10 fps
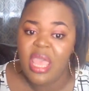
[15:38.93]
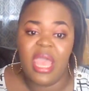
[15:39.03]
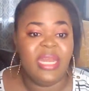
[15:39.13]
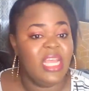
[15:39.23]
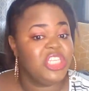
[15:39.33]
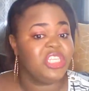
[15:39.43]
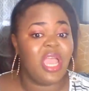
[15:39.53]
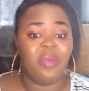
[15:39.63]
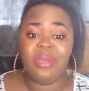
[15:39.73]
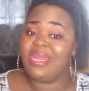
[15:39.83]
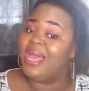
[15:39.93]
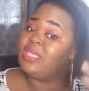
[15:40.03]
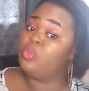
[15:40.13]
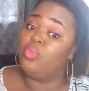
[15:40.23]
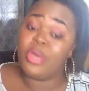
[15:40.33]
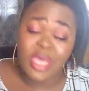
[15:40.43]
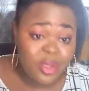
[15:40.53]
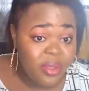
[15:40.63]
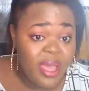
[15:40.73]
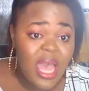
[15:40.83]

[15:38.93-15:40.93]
and they're sharing it at will.